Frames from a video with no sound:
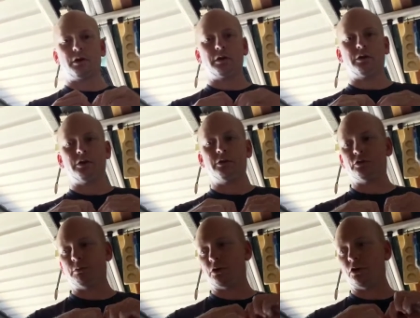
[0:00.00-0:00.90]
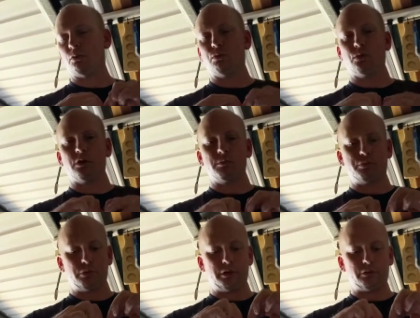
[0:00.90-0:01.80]
I'm going to need some cold water to
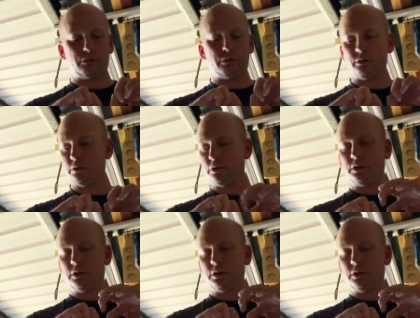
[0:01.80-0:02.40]
put into it.